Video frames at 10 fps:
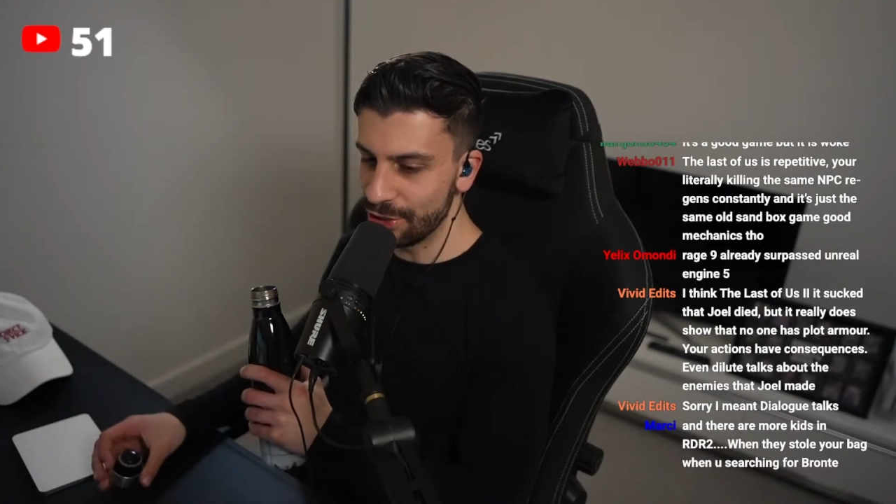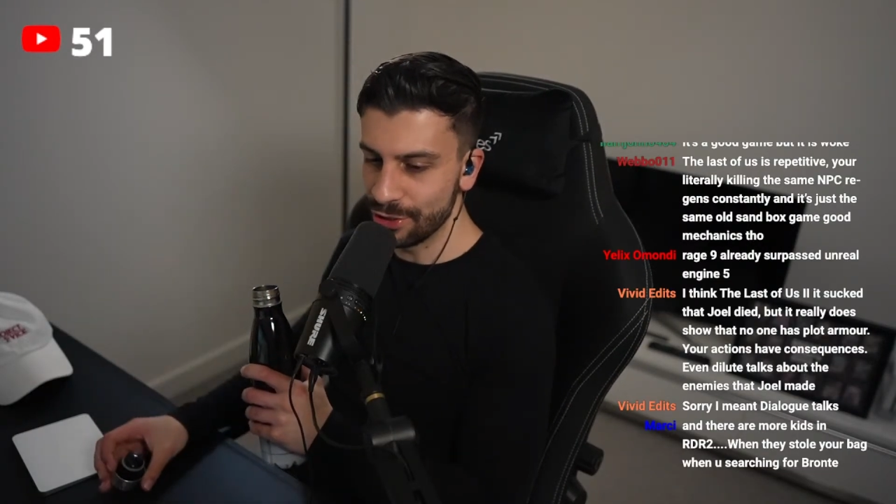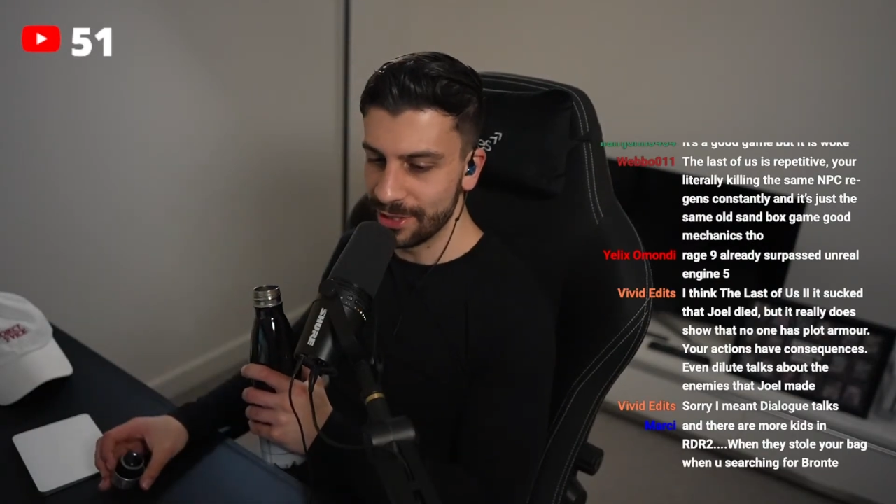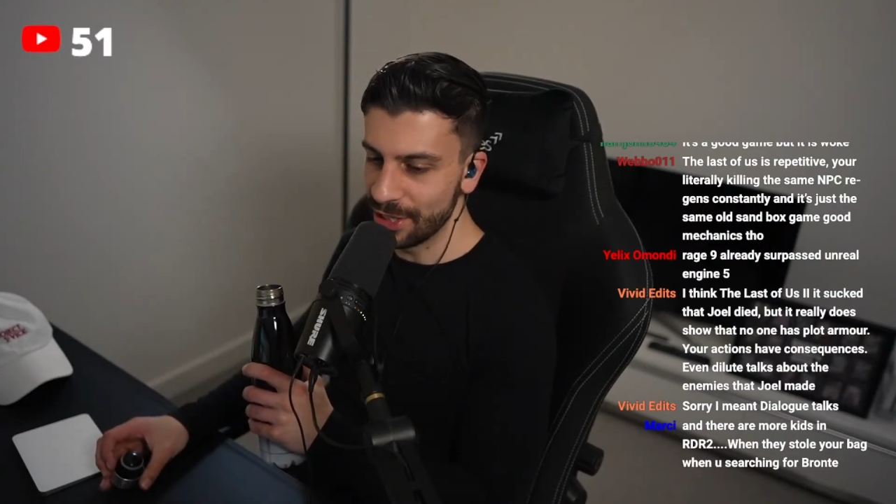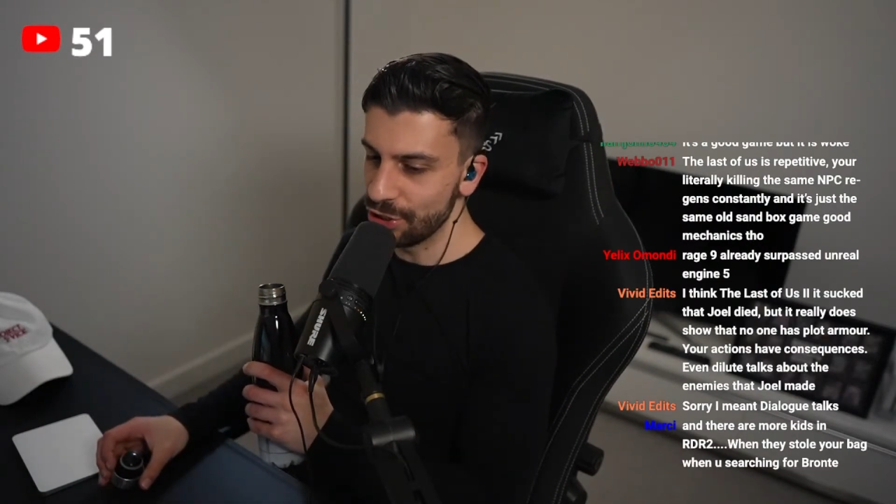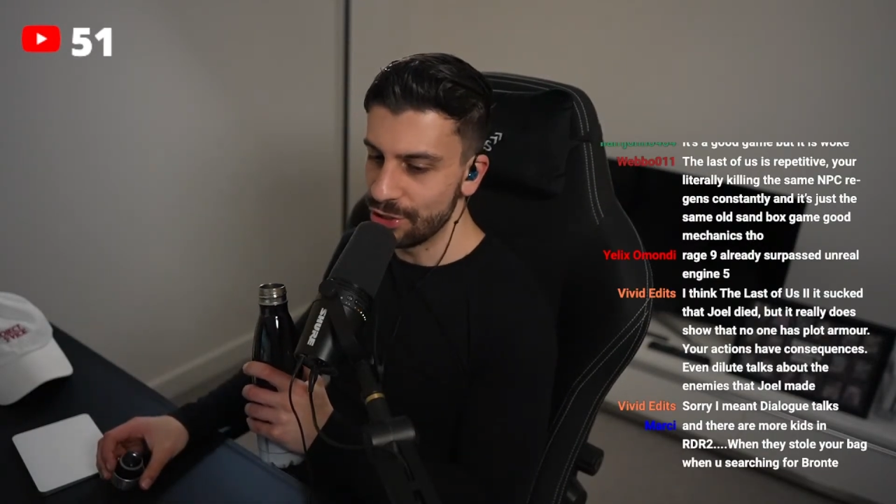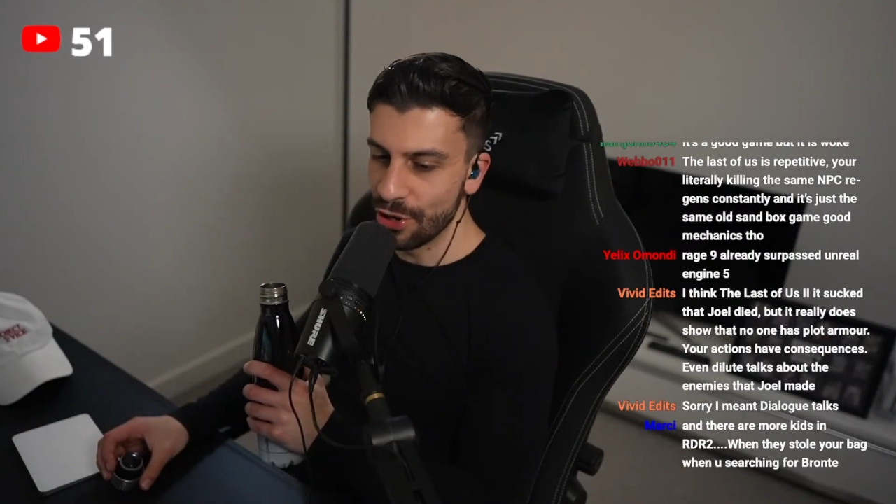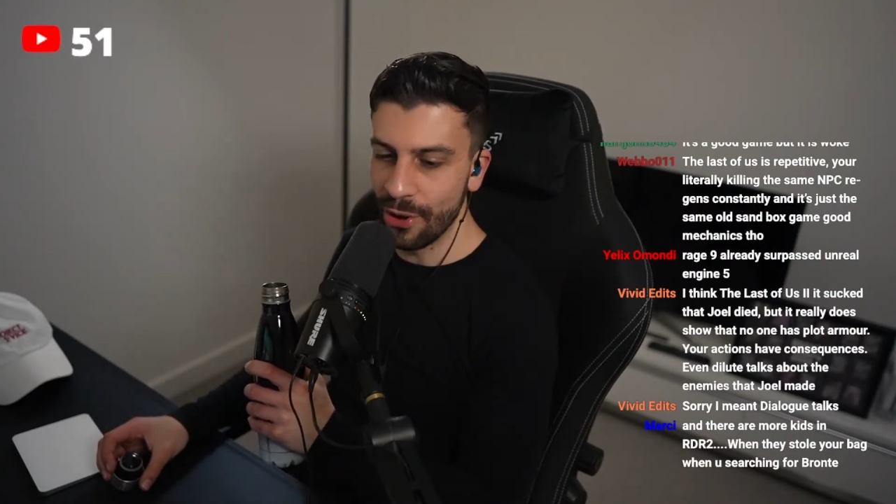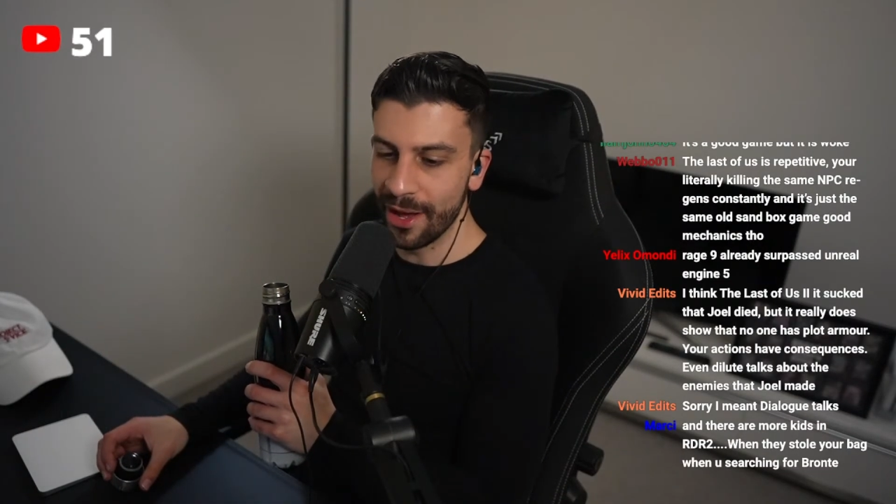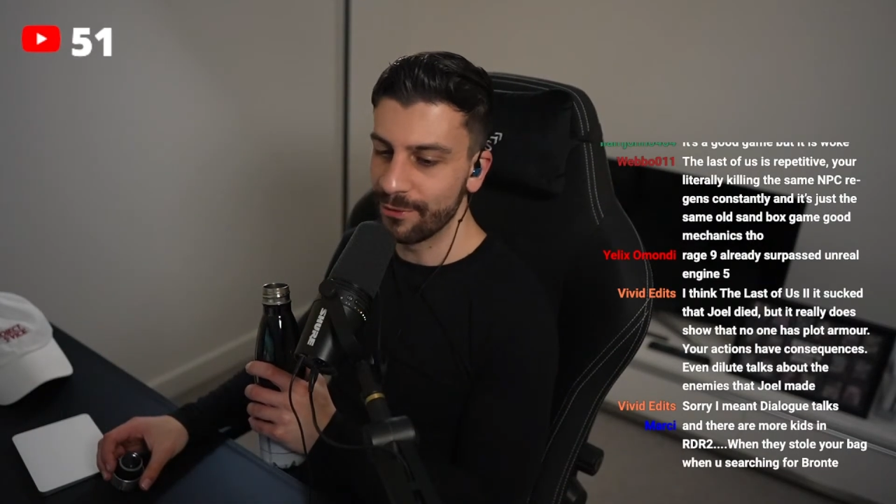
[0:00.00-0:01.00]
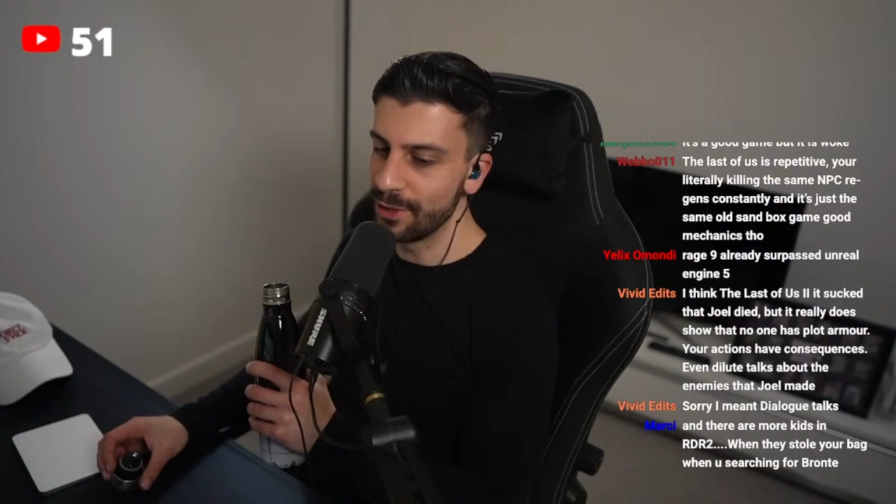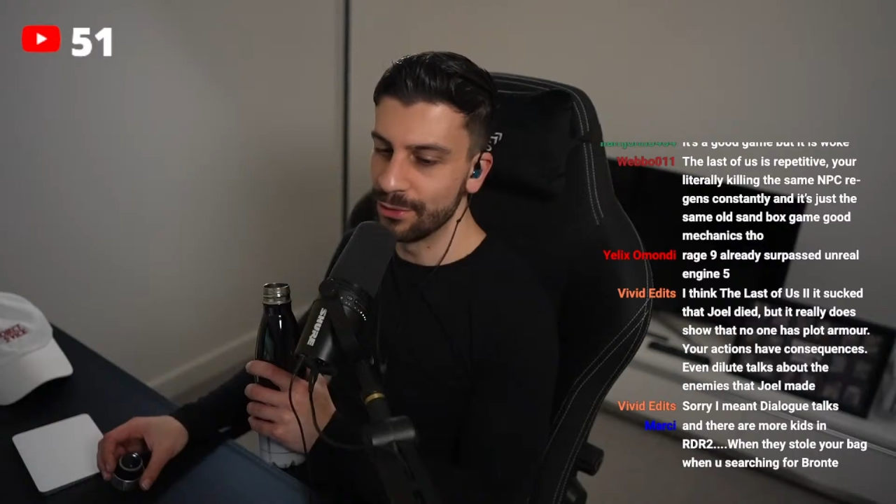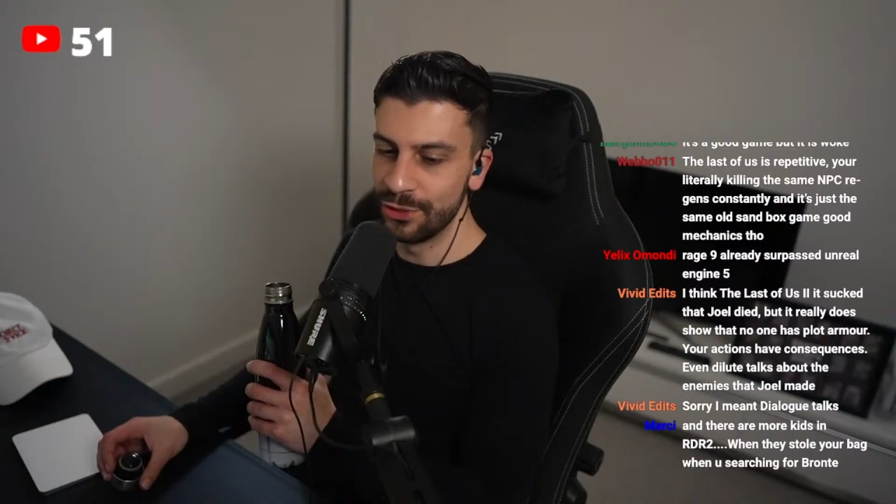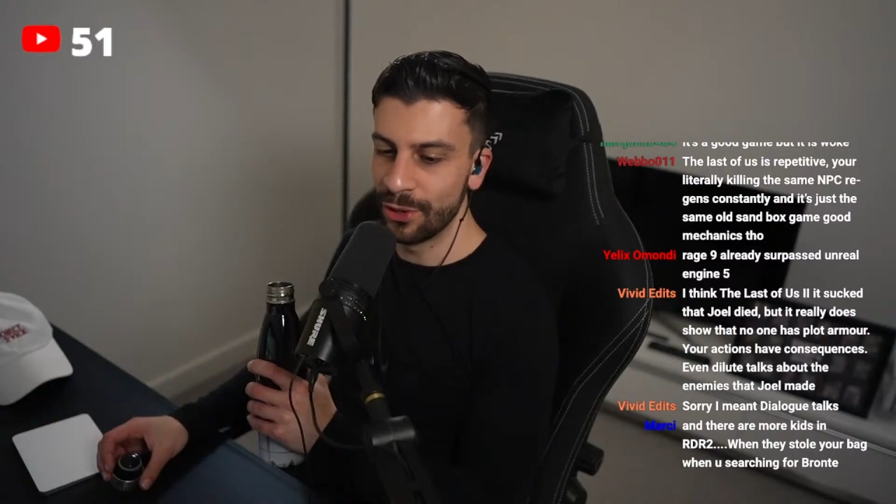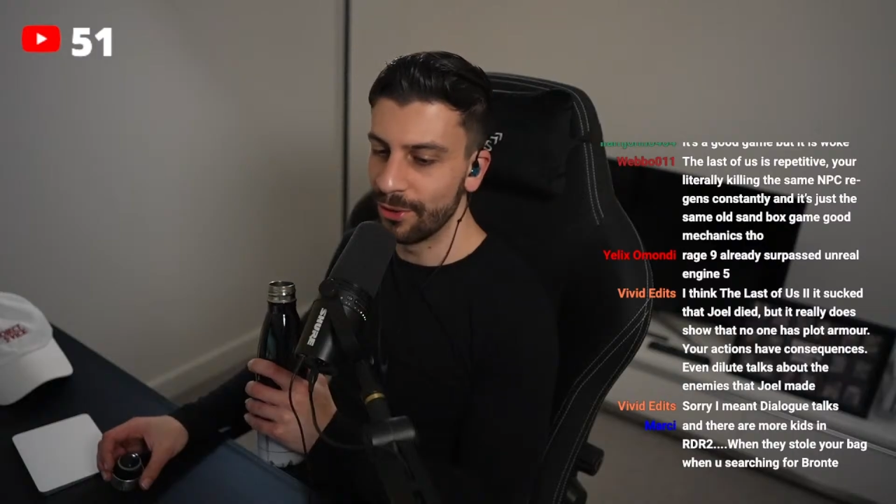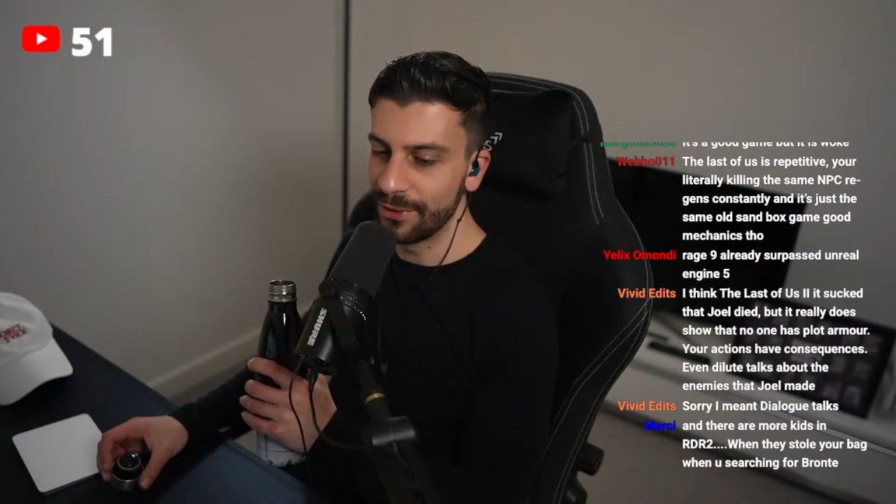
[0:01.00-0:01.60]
should not have killed Joel.